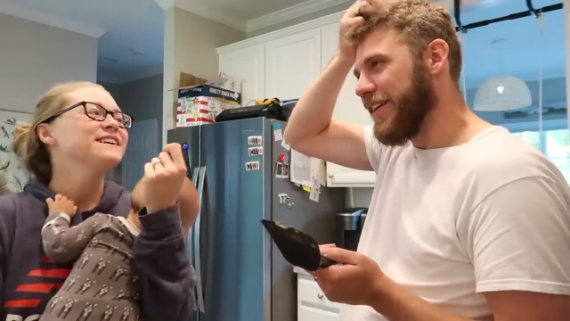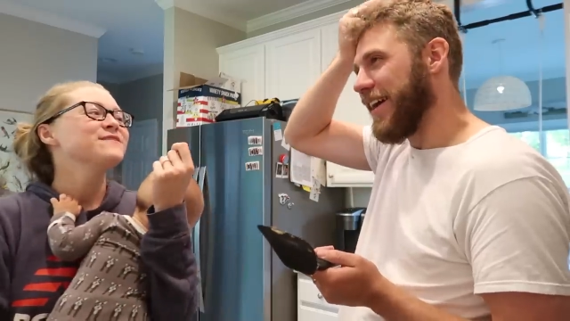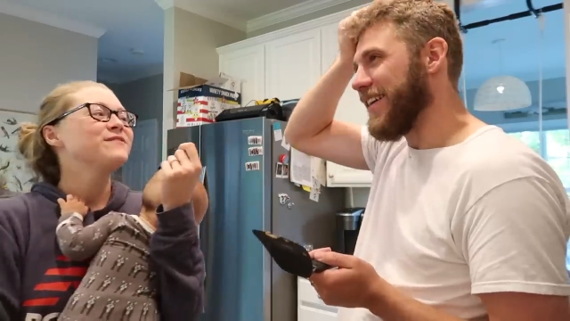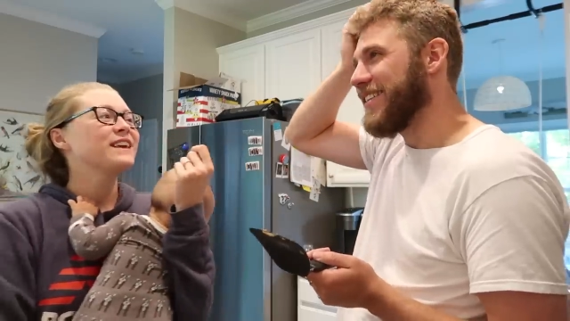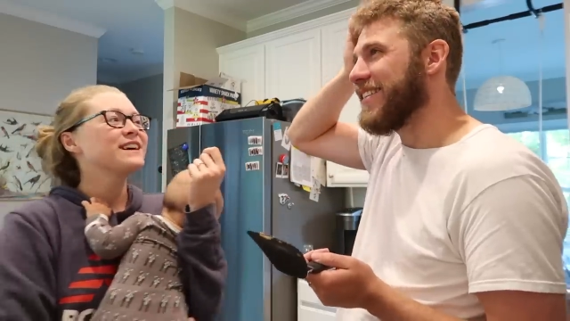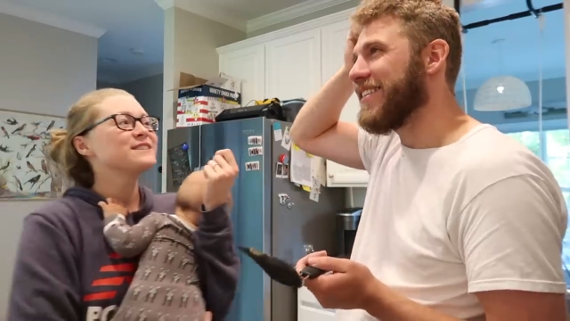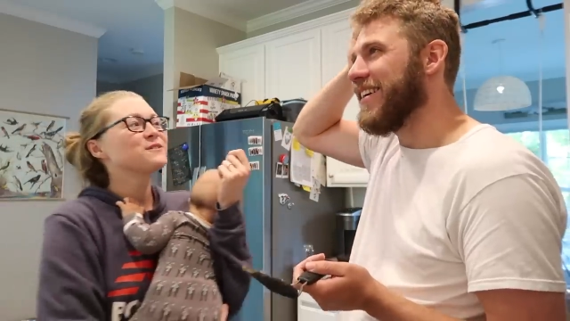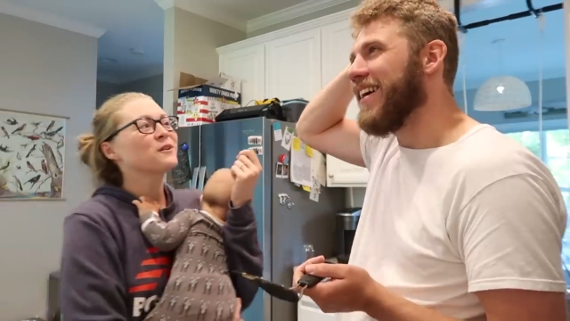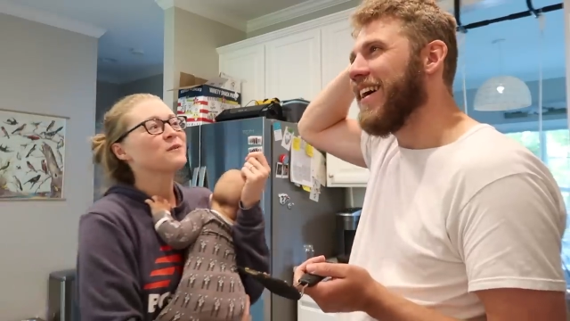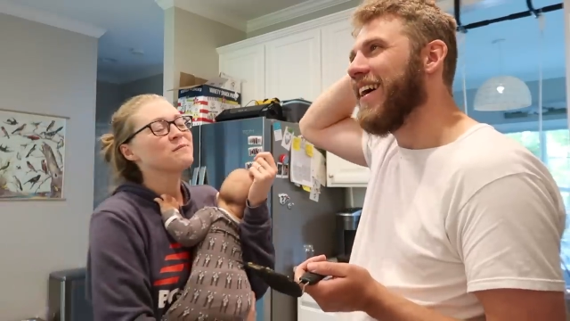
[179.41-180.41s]
Speaker 1: Yeah. Because
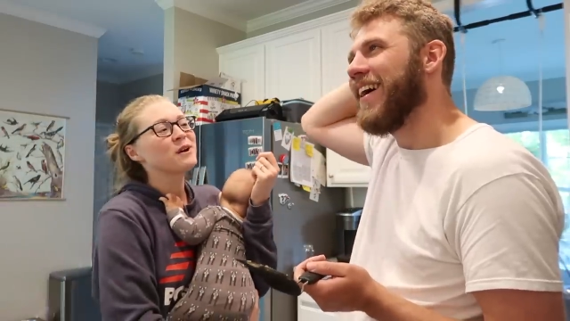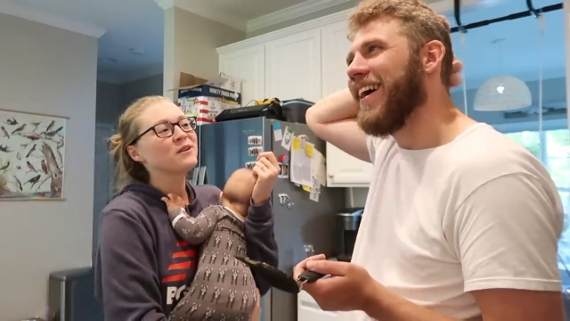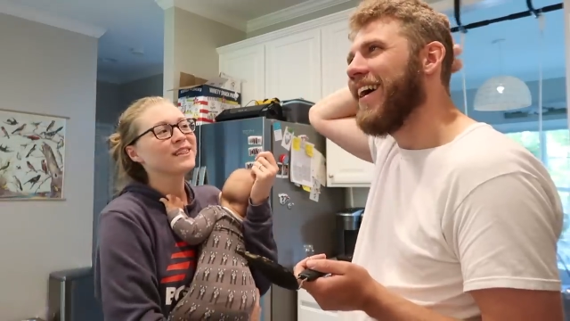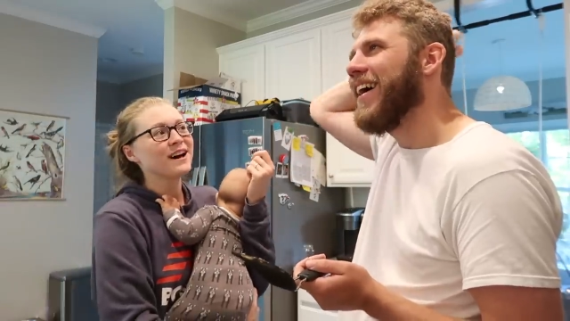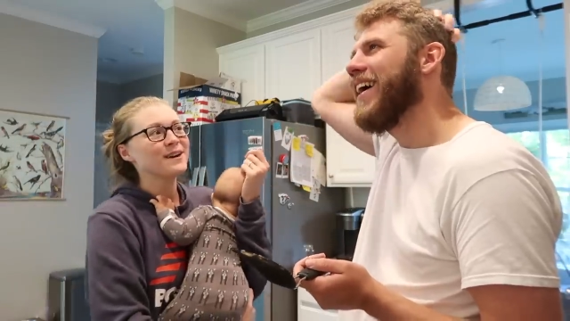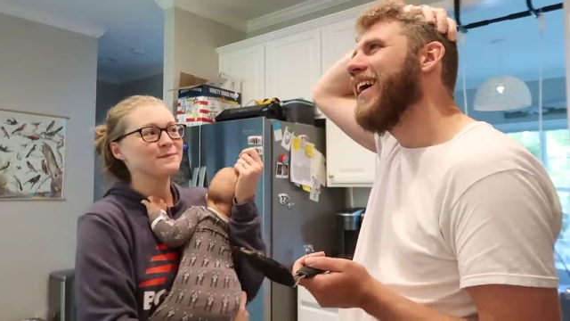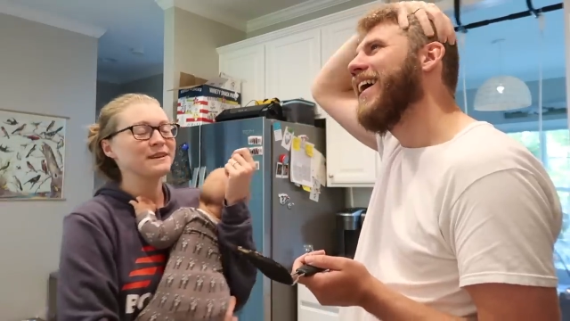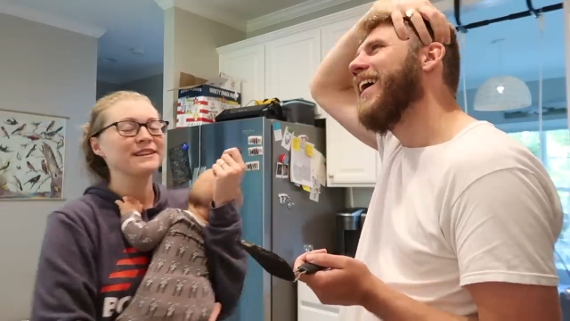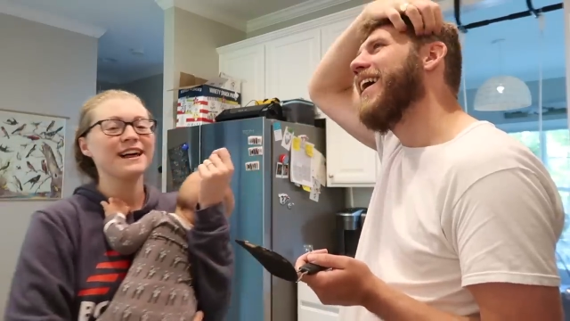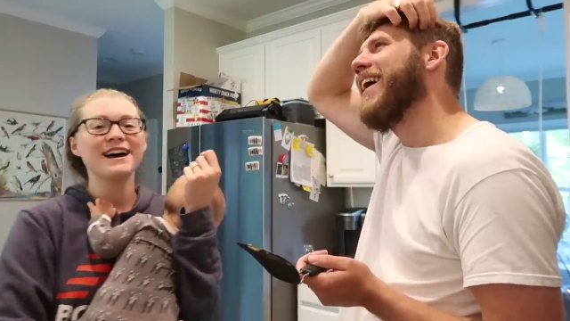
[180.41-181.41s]
we were both up
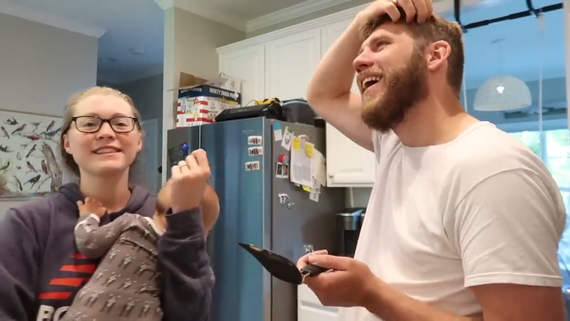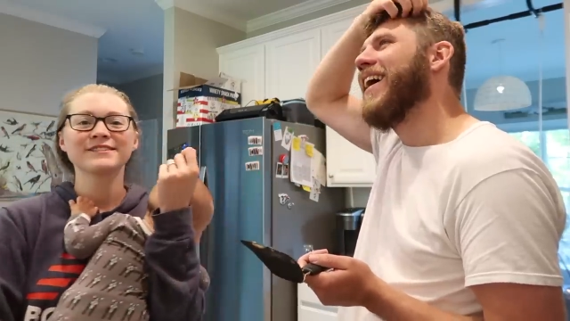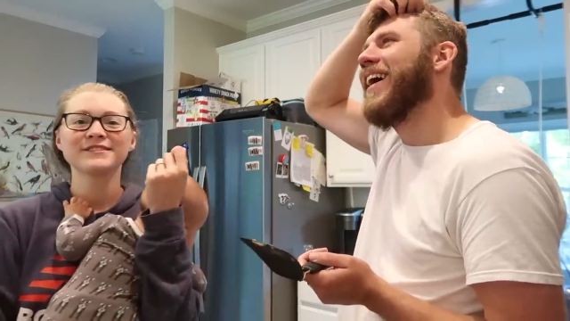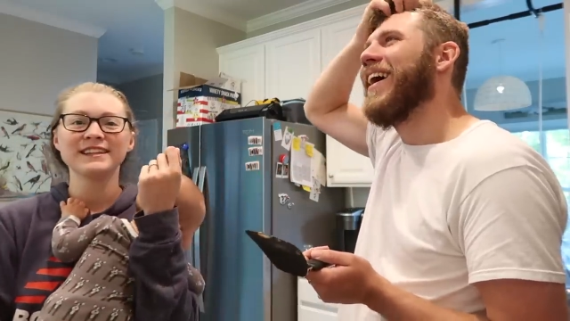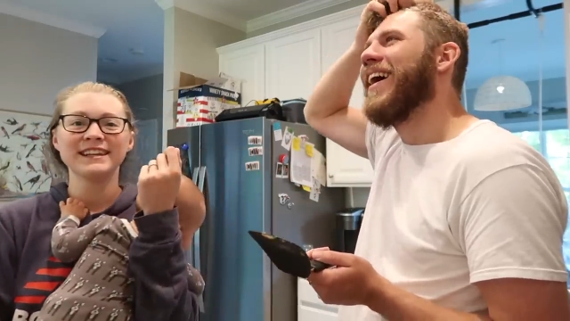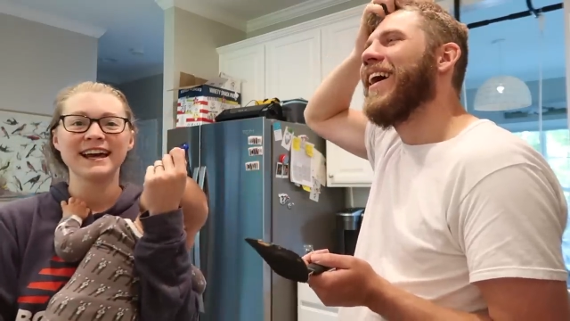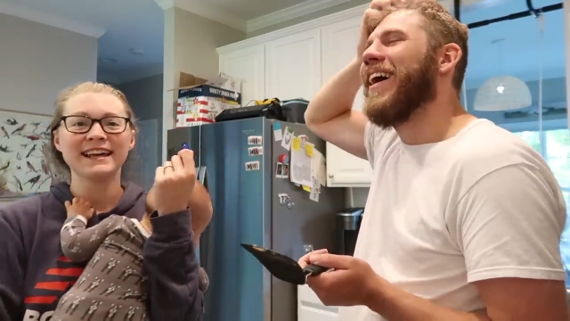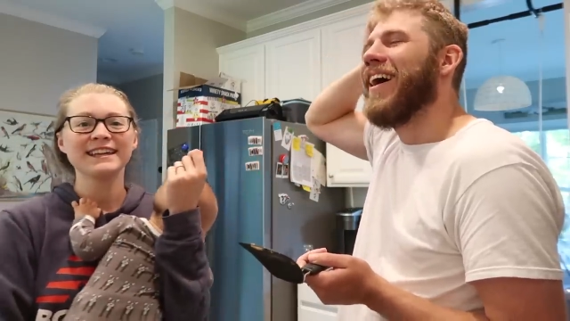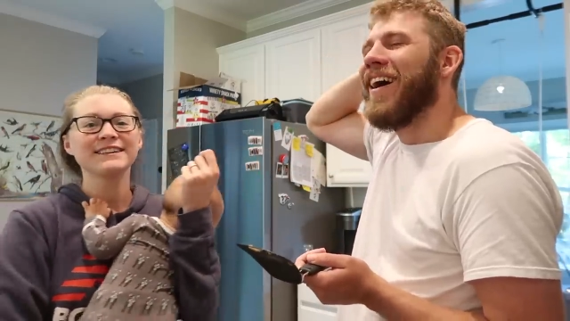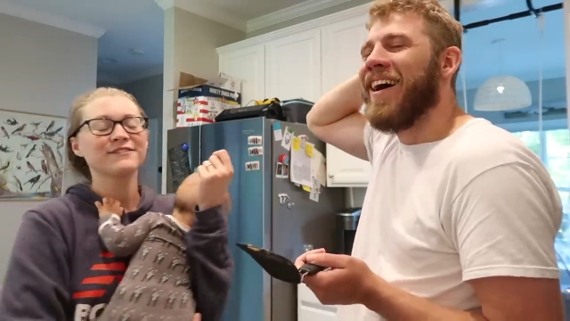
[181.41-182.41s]
a lot through the
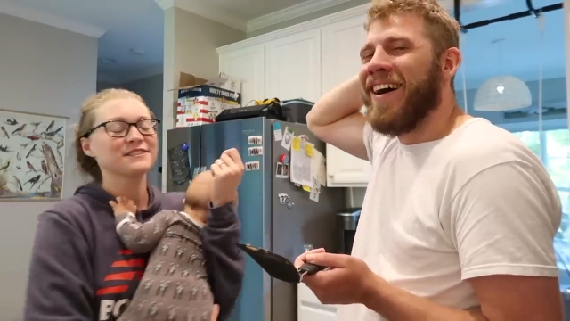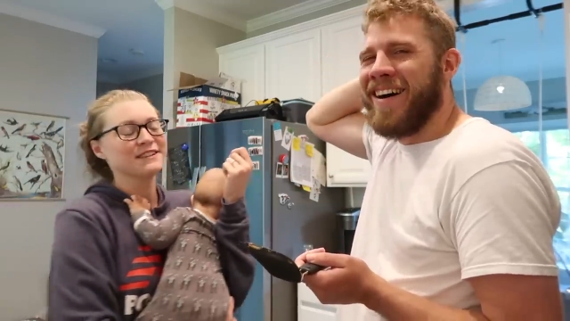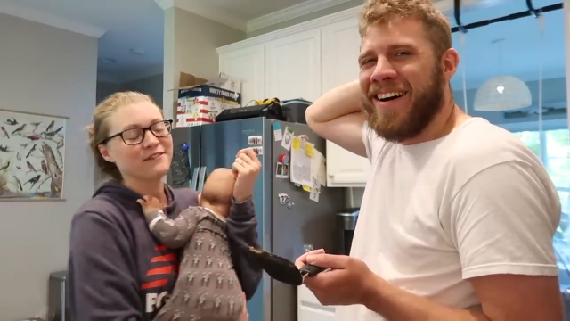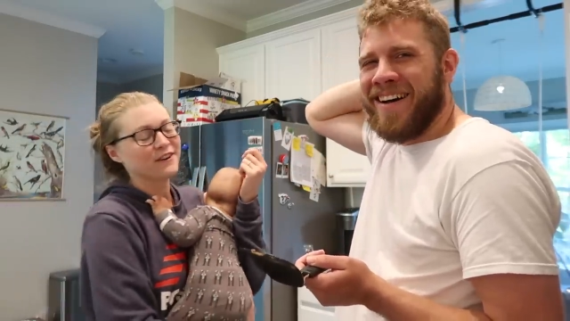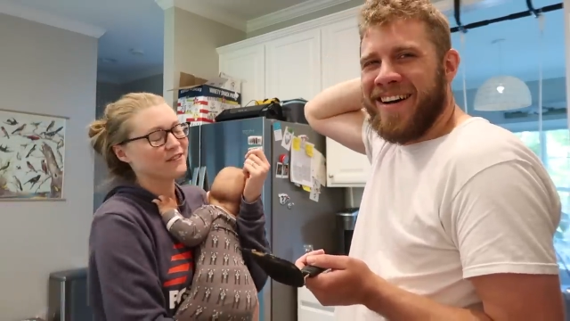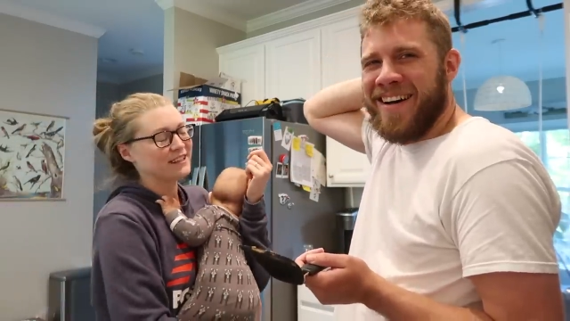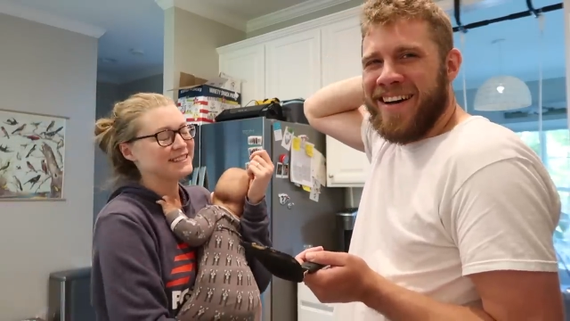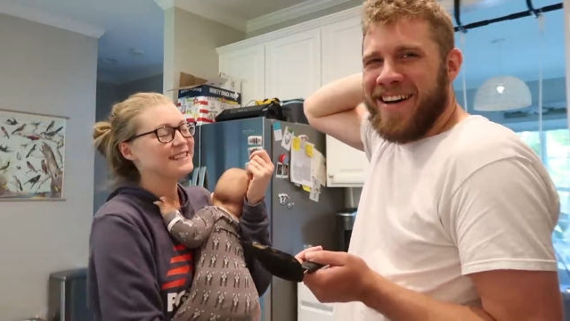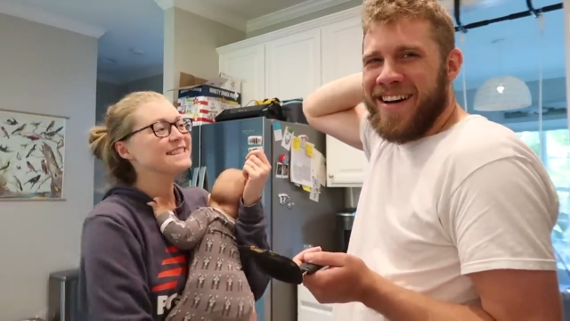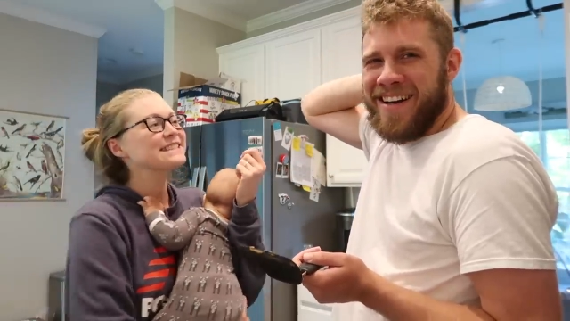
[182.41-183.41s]
night for different
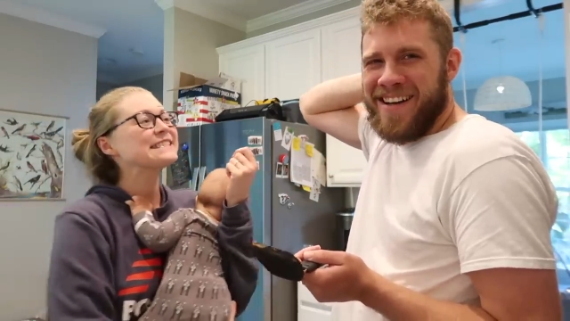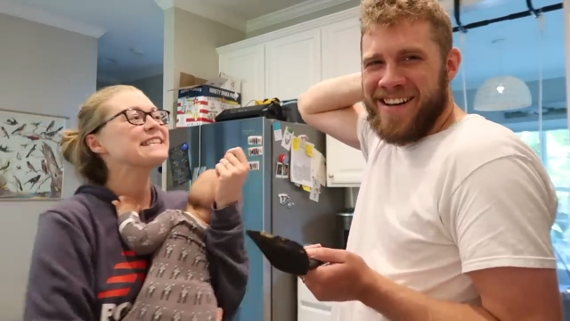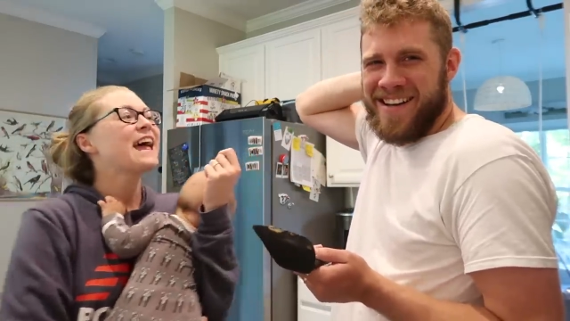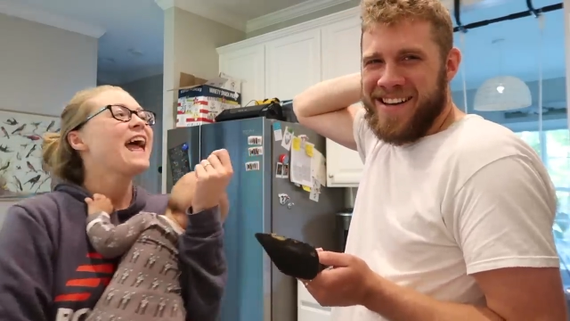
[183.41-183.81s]
reasons.